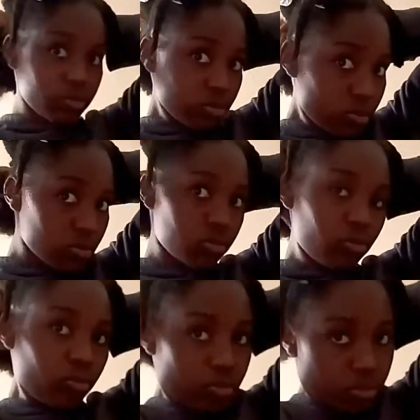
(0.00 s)
Every single
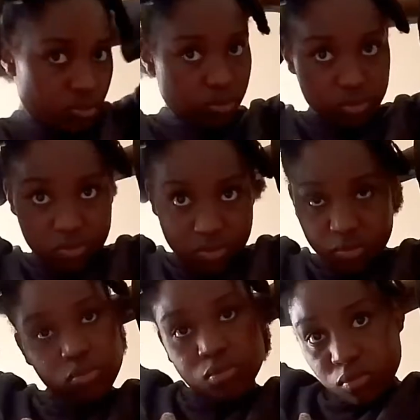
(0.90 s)
time when I
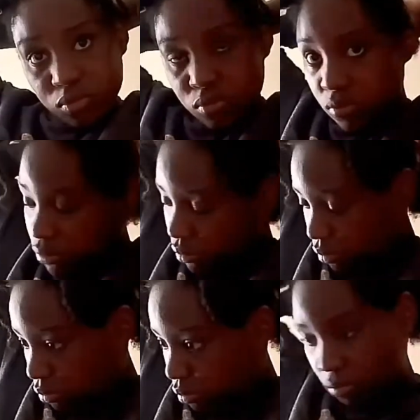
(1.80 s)
had
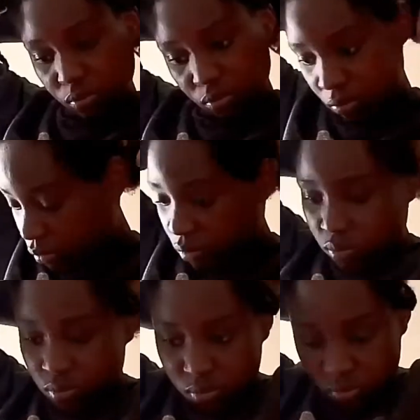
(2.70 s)

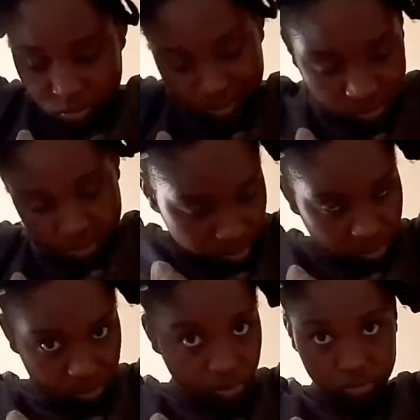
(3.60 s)
tie my hair up,
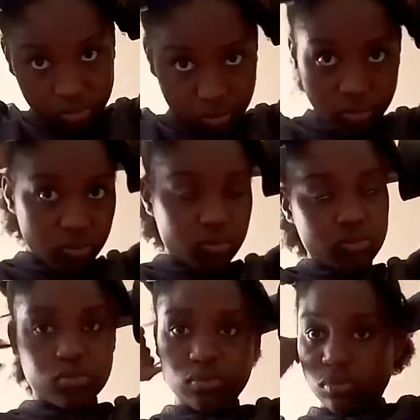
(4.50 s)
because like the
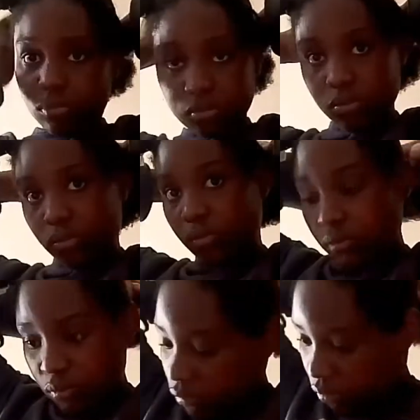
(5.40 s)
hair just
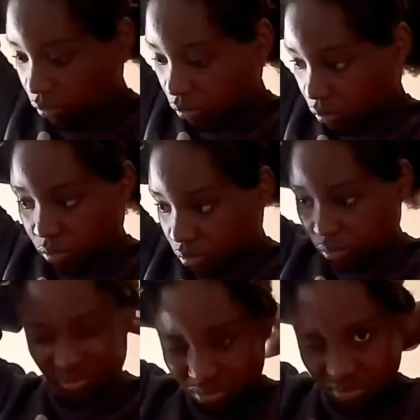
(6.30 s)
became more and
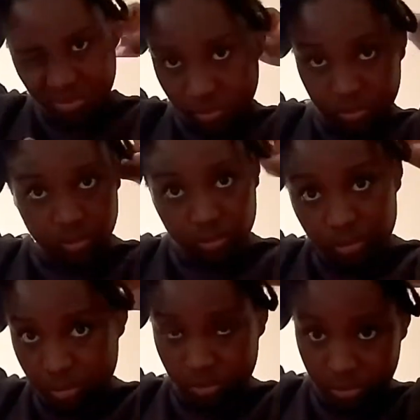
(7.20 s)
more and more,
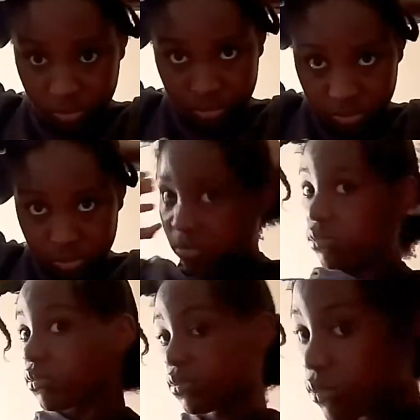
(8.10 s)
especially the puff at the back